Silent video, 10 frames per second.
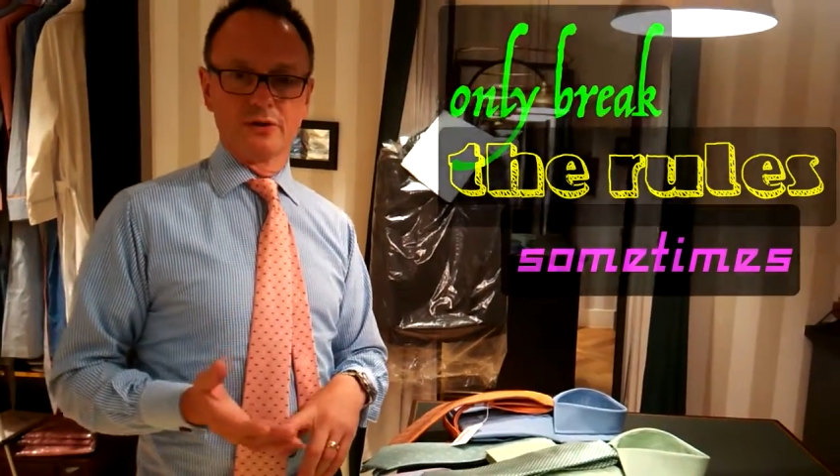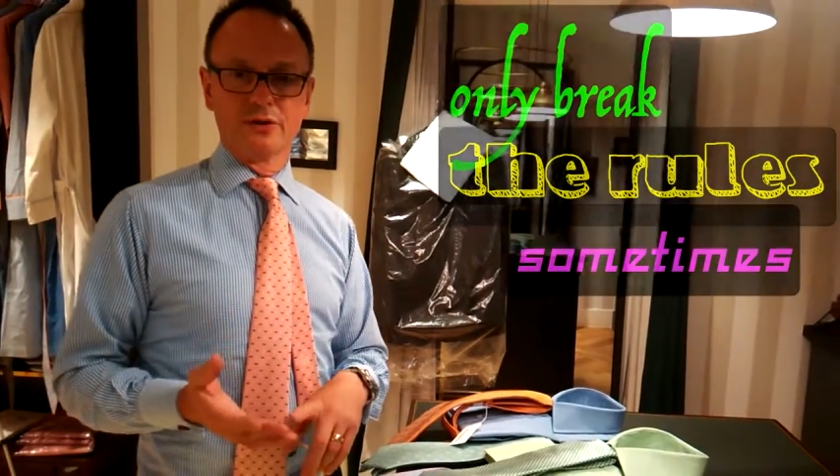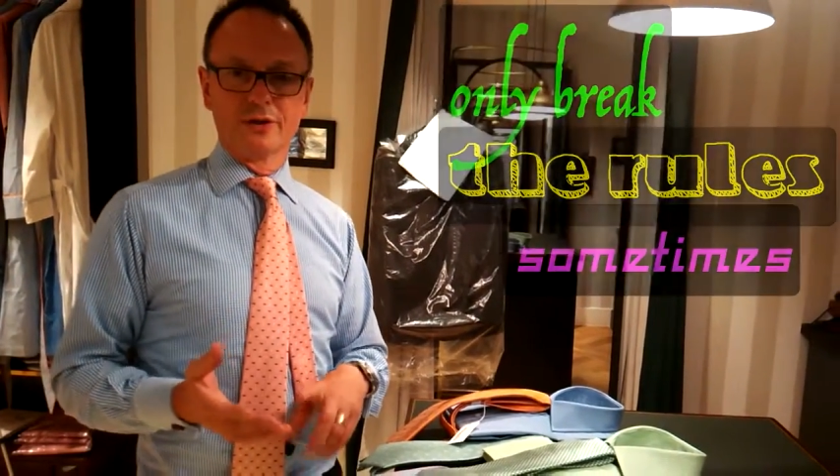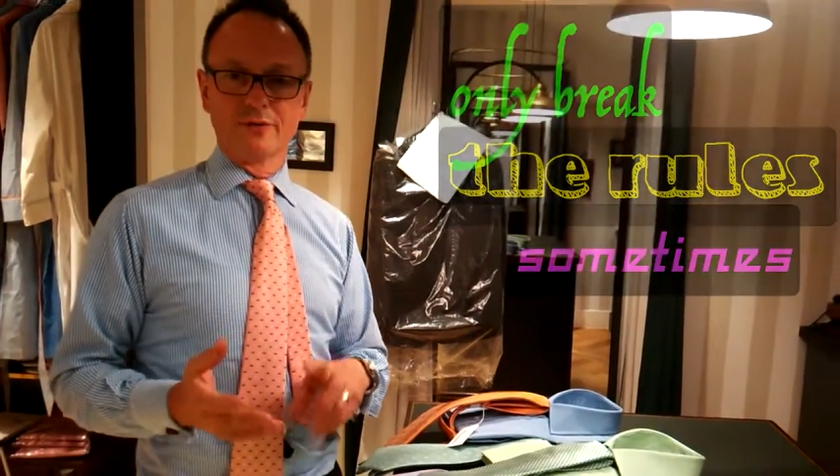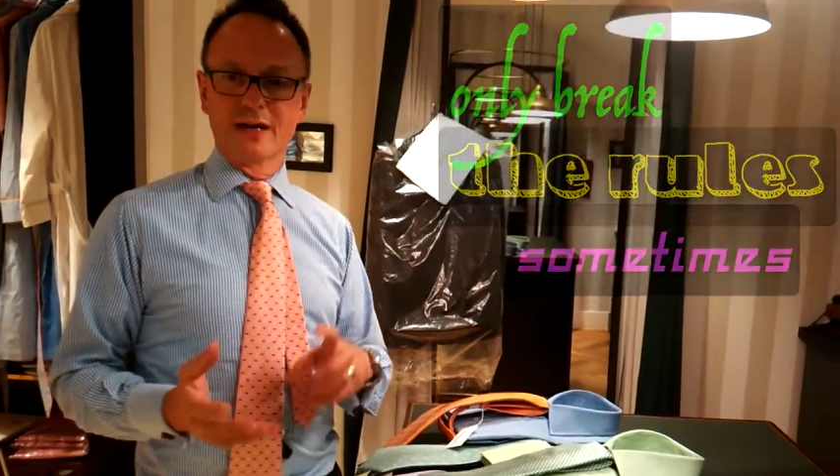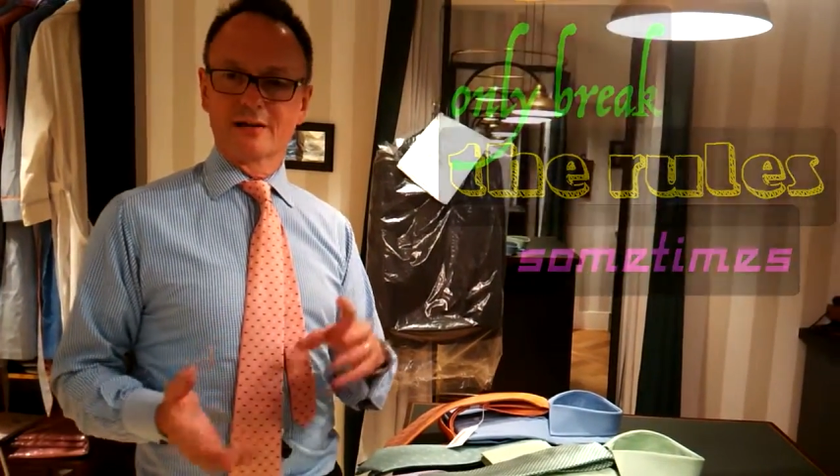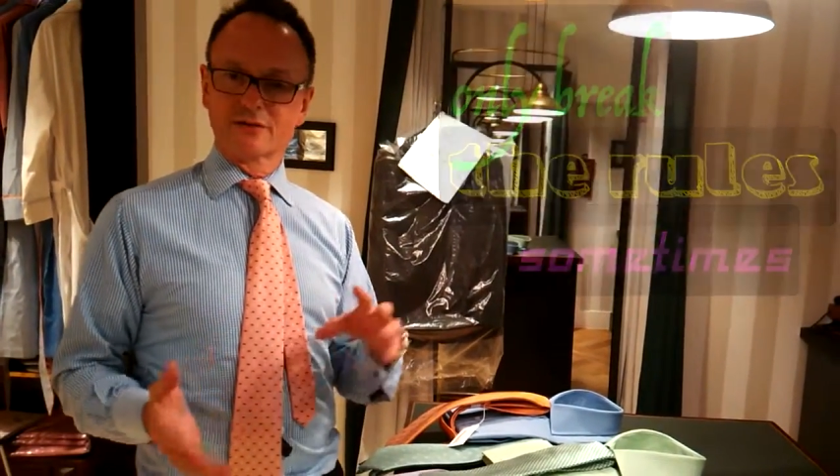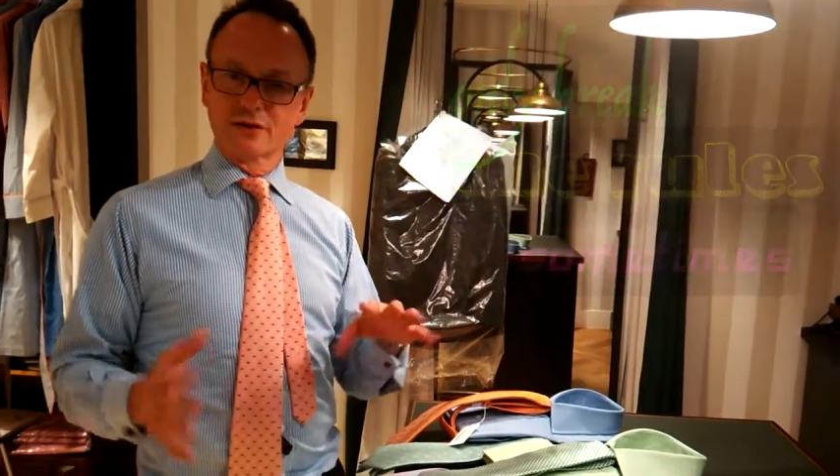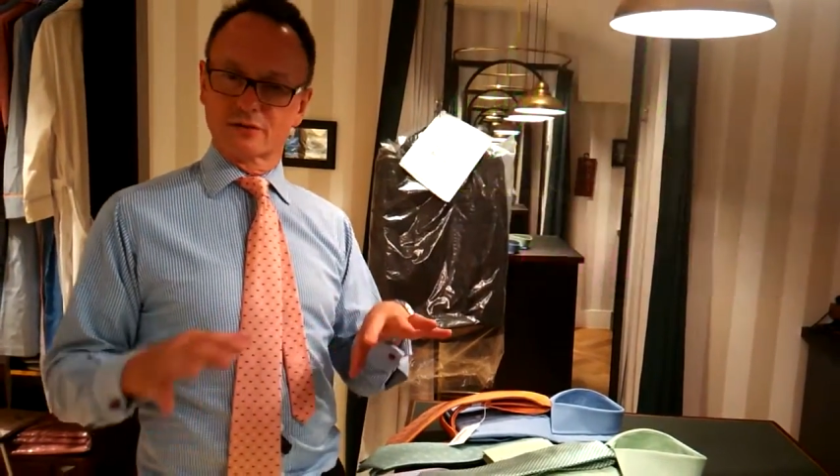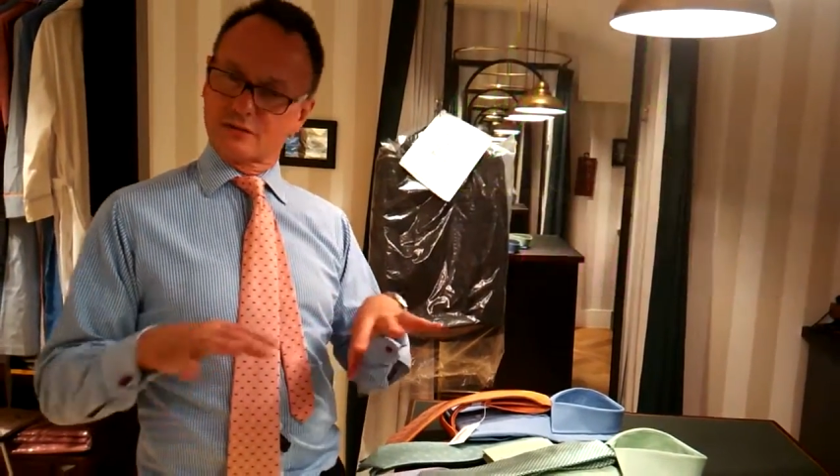You don't
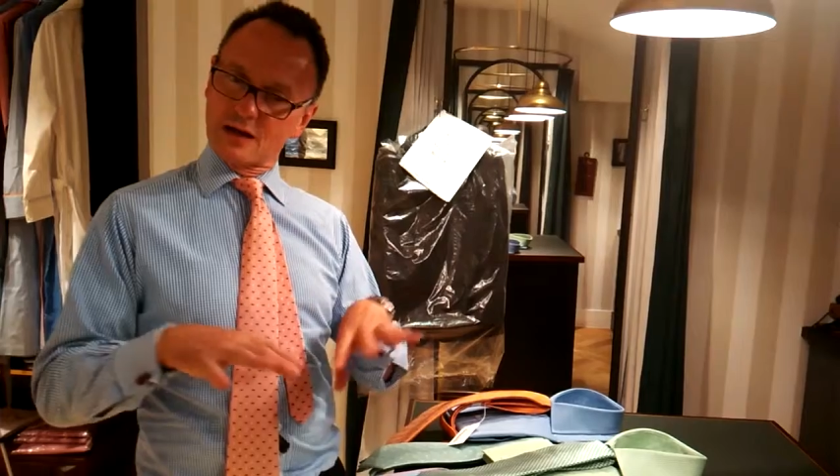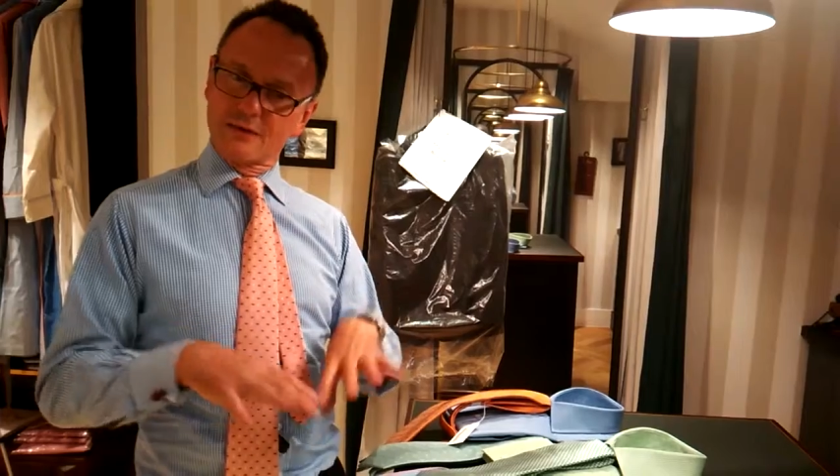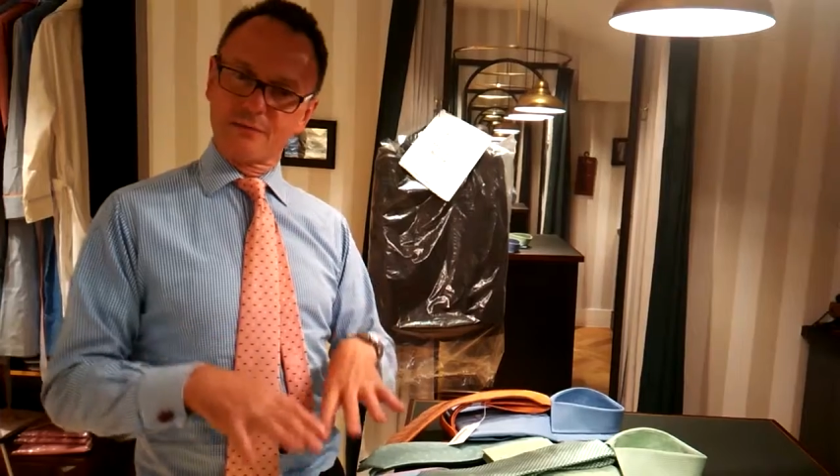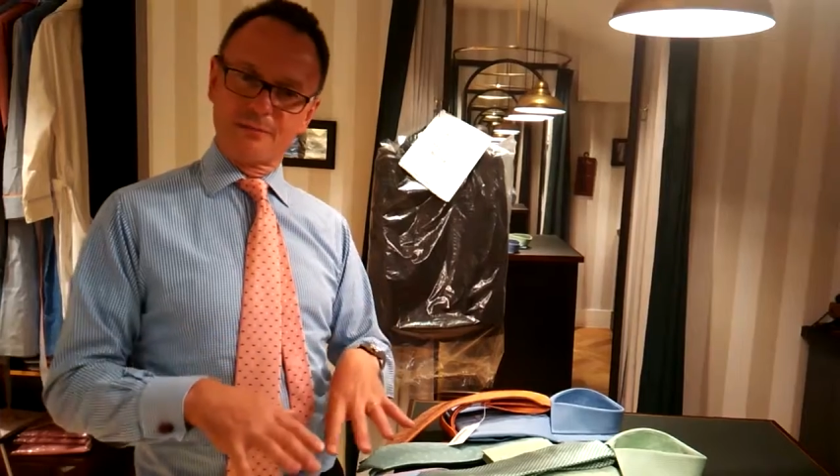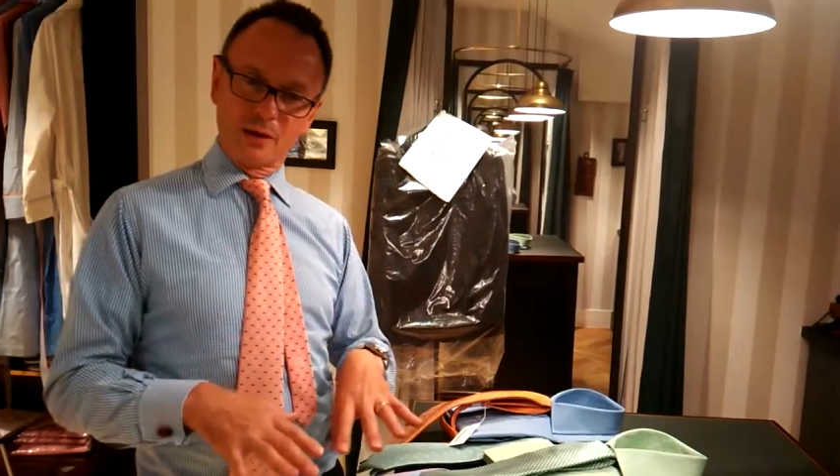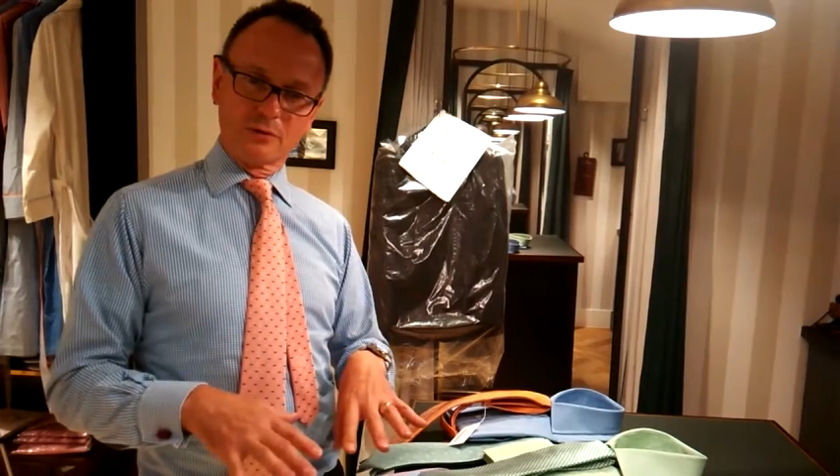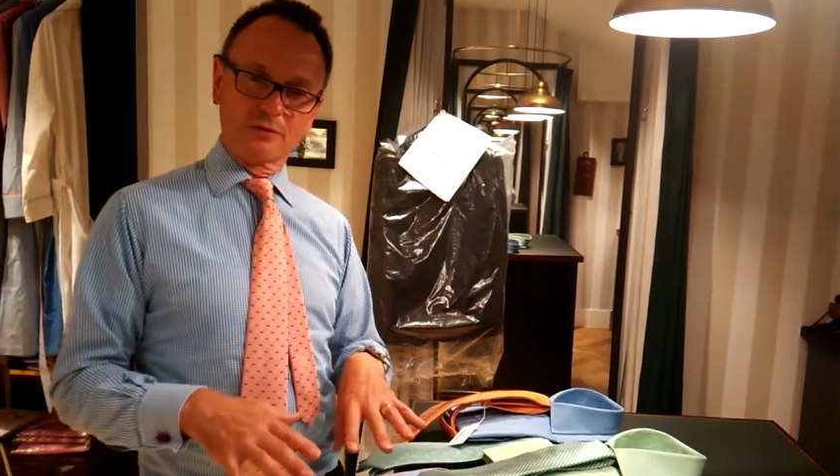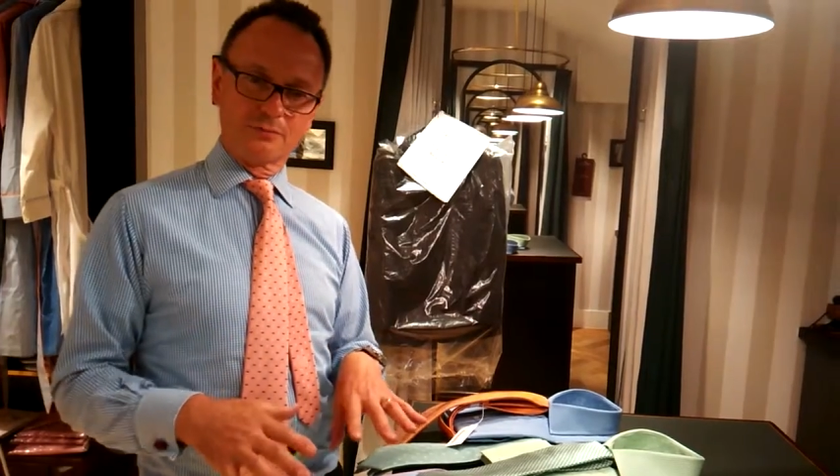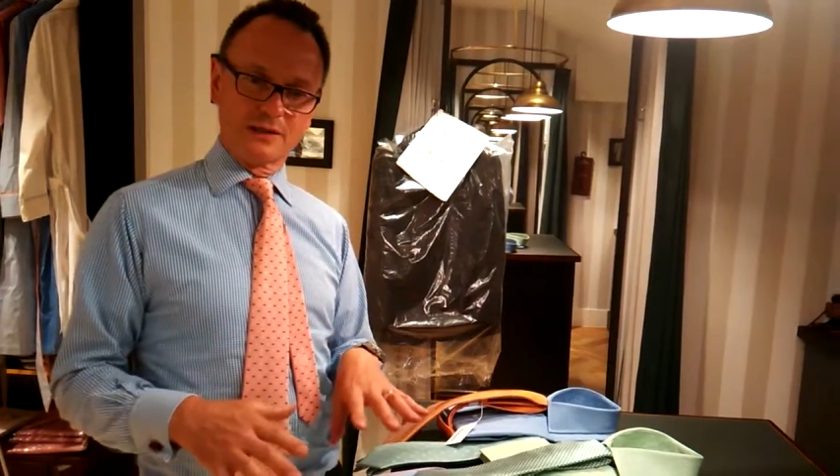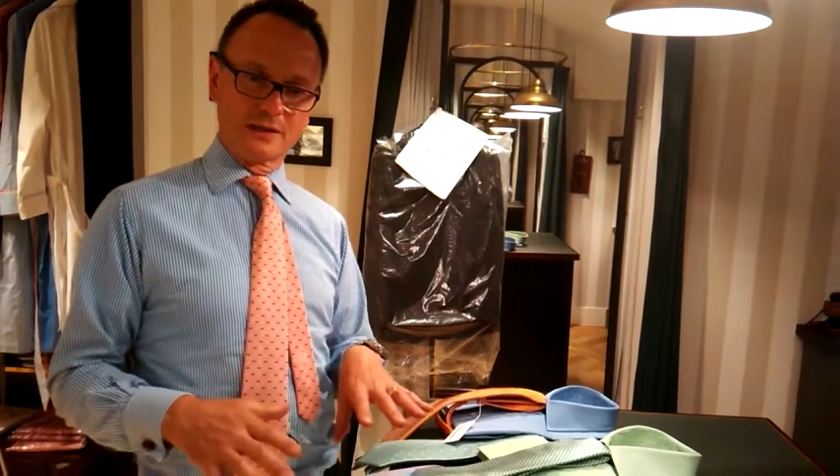have to have them
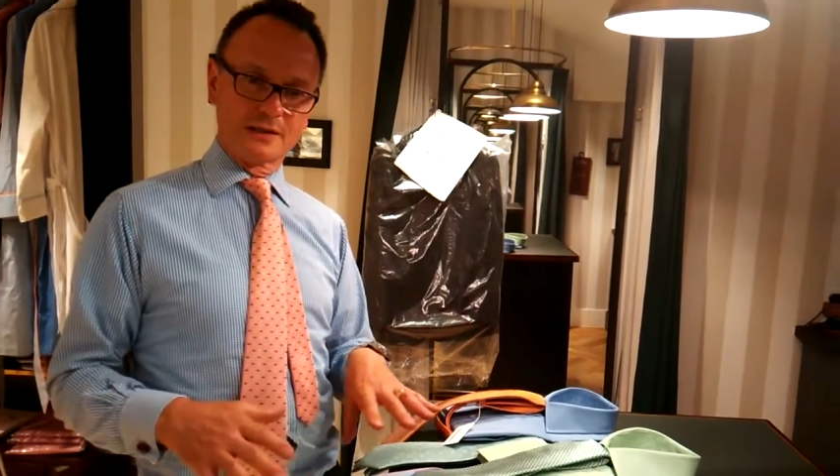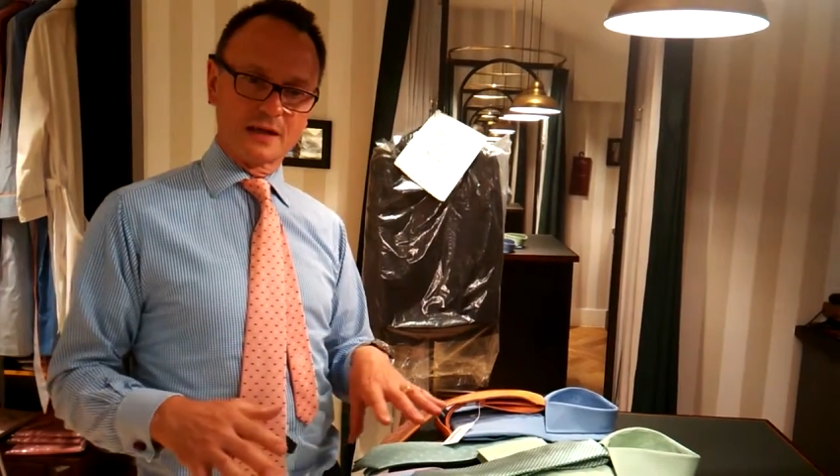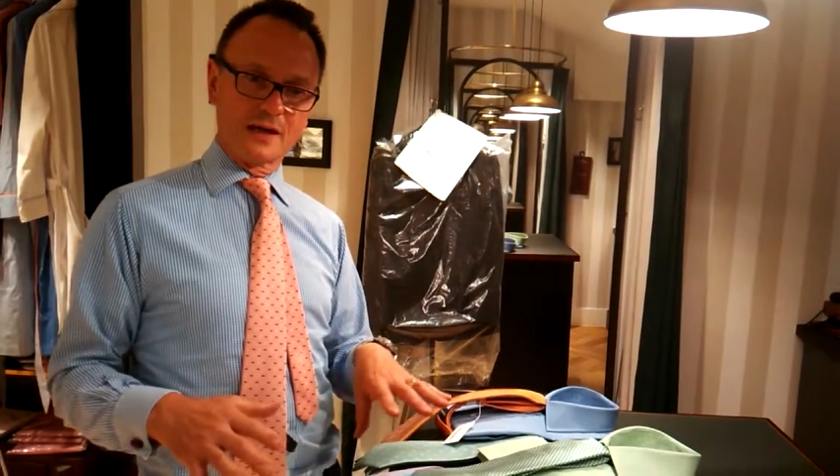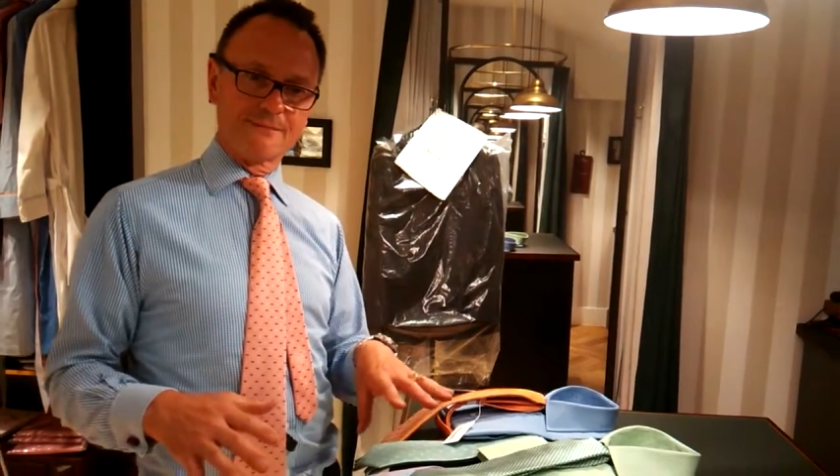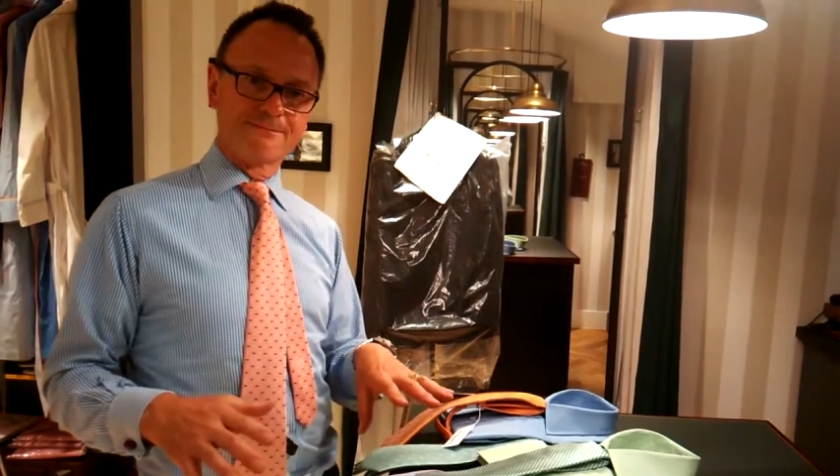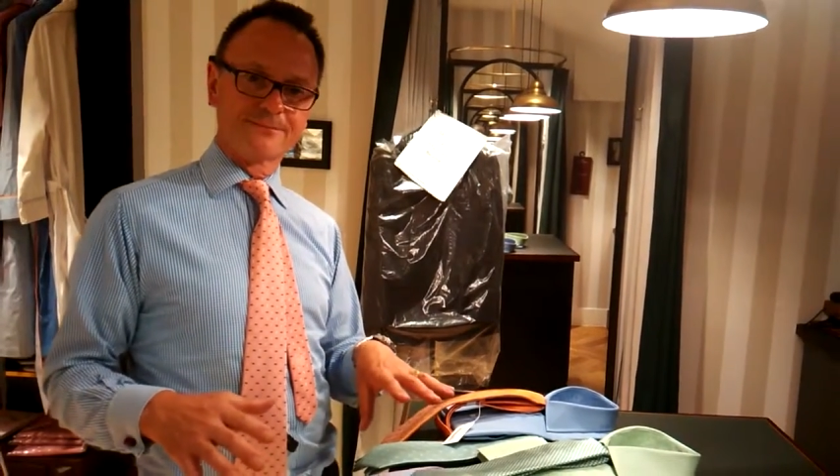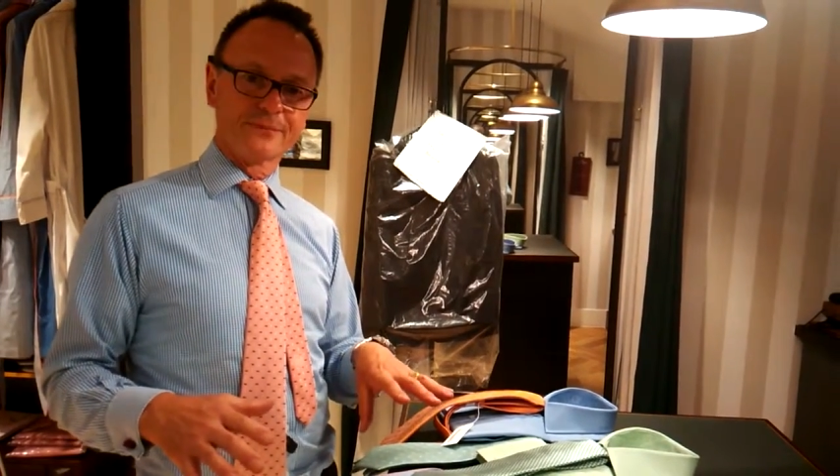both being tame.